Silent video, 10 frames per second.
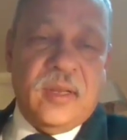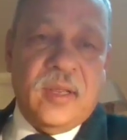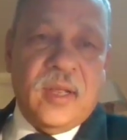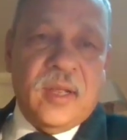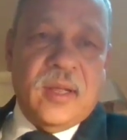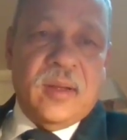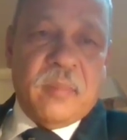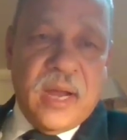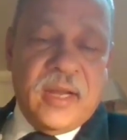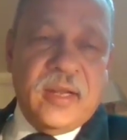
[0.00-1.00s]
The
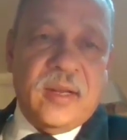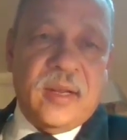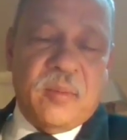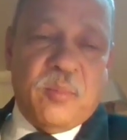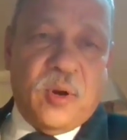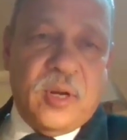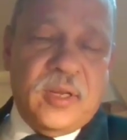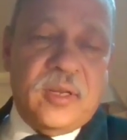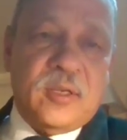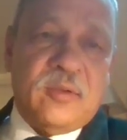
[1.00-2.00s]
mind and
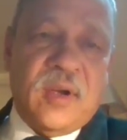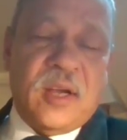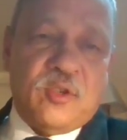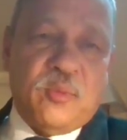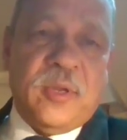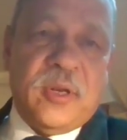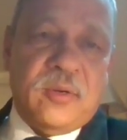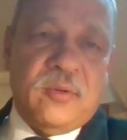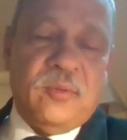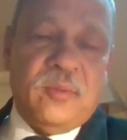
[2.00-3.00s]
body is far
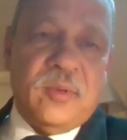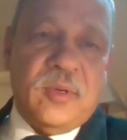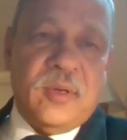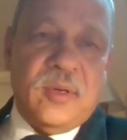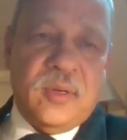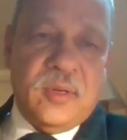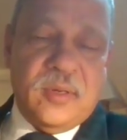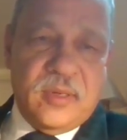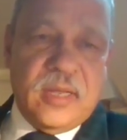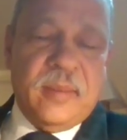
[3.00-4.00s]
superior to
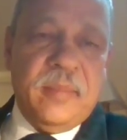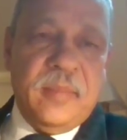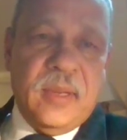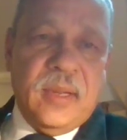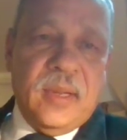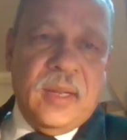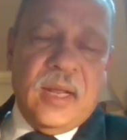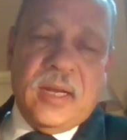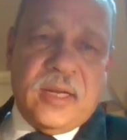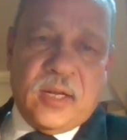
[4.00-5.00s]
them.
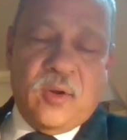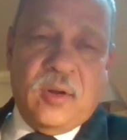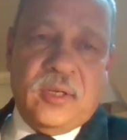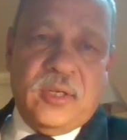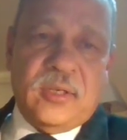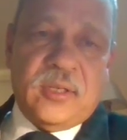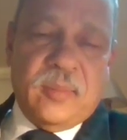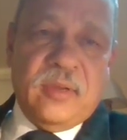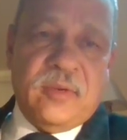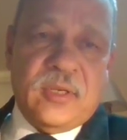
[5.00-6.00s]
And technology is
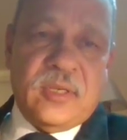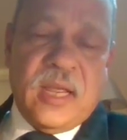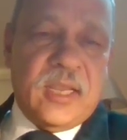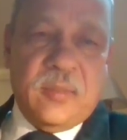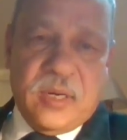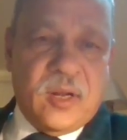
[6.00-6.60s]
something which is lacking.